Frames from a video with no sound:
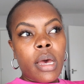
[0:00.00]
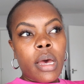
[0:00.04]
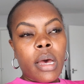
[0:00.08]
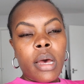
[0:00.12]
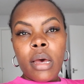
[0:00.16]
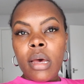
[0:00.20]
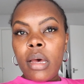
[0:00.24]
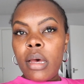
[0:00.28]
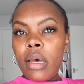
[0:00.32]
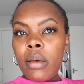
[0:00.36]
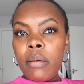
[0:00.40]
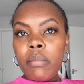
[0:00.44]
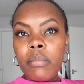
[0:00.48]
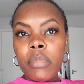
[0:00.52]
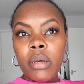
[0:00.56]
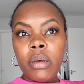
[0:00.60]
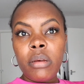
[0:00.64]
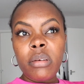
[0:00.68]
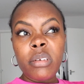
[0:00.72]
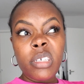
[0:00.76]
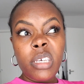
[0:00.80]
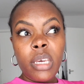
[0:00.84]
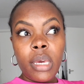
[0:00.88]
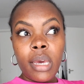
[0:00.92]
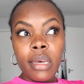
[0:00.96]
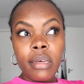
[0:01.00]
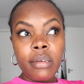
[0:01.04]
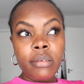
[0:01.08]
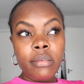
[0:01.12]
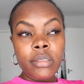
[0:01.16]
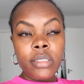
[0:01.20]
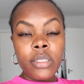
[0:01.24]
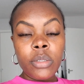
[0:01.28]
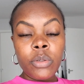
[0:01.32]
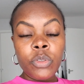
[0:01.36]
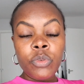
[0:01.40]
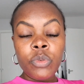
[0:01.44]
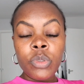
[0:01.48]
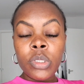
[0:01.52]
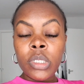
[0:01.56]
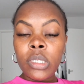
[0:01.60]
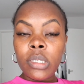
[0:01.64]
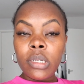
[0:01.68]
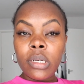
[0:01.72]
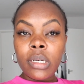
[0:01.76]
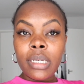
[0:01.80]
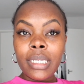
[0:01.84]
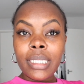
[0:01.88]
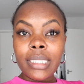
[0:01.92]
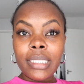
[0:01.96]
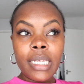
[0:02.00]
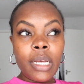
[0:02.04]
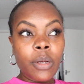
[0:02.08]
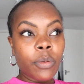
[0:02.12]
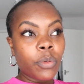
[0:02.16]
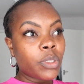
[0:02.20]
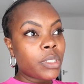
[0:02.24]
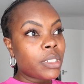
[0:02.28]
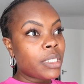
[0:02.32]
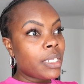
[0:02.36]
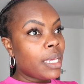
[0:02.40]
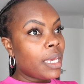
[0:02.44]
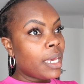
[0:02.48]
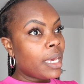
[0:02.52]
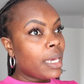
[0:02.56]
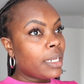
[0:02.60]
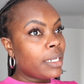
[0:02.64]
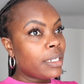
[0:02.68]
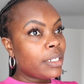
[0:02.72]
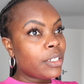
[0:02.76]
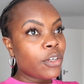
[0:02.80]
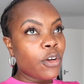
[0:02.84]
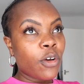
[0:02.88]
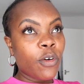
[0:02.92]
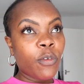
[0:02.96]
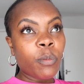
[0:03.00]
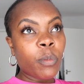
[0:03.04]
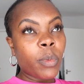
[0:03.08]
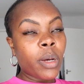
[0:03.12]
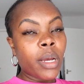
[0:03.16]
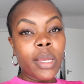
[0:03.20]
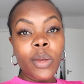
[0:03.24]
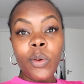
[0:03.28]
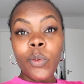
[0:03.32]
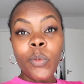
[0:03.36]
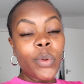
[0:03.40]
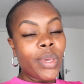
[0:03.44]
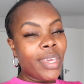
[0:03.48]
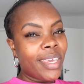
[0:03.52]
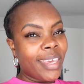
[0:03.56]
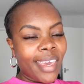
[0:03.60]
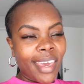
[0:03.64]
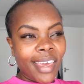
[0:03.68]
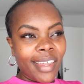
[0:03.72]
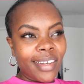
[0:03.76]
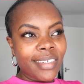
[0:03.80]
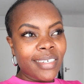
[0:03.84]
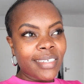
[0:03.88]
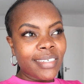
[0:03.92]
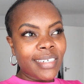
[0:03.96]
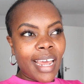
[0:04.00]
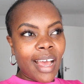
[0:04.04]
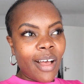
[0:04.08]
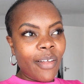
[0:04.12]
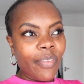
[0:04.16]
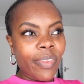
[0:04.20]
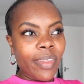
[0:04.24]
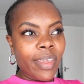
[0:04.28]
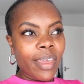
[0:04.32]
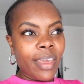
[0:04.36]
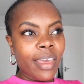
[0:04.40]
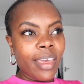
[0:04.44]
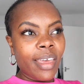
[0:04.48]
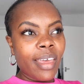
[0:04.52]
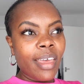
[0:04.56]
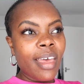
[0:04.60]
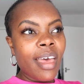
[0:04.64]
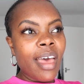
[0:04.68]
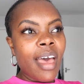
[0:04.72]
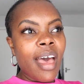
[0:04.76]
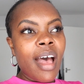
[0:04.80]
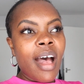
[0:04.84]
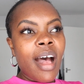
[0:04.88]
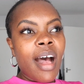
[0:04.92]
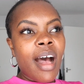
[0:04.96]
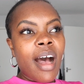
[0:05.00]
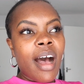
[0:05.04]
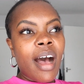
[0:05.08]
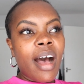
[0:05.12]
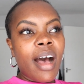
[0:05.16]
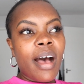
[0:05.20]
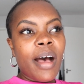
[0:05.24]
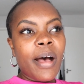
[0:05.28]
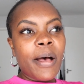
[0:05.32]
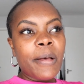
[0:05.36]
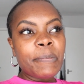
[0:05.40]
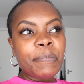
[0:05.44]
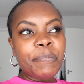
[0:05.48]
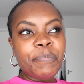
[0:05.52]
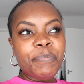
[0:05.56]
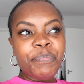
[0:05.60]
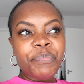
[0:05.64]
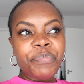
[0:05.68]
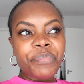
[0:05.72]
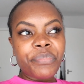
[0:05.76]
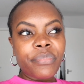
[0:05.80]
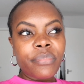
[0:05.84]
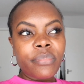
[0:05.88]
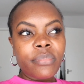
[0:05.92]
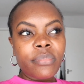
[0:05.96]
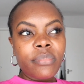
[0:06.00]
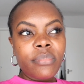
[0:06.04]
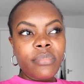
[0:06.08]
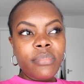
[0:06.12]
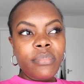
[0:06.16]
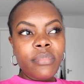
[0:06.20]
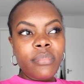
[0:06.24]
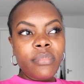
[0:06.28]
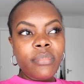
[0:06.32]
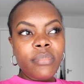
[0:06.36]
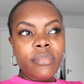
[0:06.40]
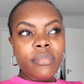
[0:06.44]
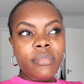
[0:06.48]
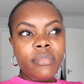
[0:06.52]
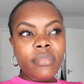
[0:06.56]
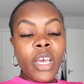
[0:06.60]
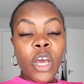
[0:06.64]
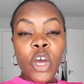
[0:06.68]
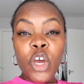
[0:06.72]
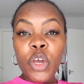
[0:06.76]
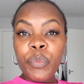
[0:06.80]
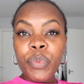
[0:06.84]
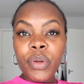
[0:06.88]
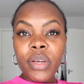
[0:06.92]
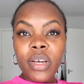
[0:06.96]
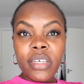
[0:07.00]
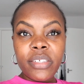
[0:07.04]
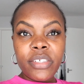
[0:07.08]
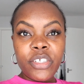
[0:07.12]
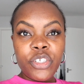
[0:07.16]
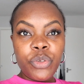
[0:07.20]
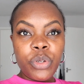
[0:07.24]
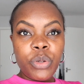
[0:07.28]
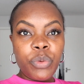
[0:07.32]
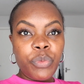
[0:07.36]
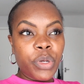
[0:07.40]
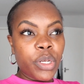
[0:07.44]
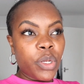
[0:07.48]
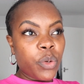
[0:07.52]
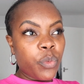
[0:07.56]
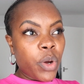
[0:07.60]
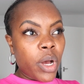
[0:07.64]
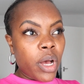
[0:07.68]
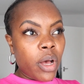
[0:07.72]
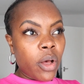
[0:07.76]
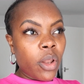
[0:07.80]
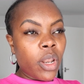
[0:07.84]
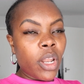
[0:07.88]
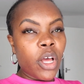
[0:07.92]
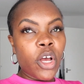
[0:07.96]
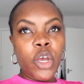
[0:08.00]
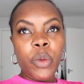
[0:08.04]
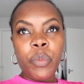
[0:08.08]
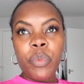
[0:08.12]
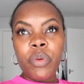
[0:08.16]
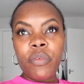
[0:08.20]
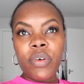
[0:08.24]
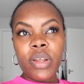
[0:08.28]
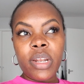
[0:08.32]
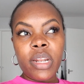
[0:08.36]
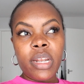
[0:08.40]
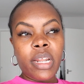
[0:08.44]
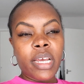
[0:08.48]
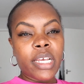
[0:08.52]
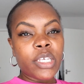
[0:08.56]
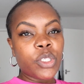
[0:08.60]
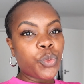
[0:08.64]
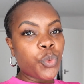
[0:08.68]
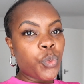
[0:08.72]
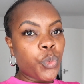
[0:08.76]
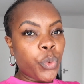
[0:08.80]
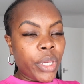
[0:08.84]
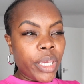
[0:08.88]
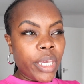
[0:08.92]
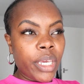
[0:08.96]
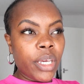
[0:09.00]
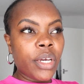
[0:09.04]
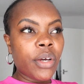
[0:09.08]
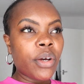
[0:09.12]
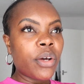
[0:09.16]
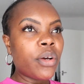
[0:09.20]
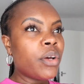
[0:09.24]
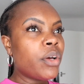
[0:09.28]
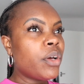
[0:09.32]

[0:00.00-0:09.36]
Um, yeah, so it was really nice. That was the end of my weekend down there. Um, I hope you guys are doing really well. I hope you've had a nice week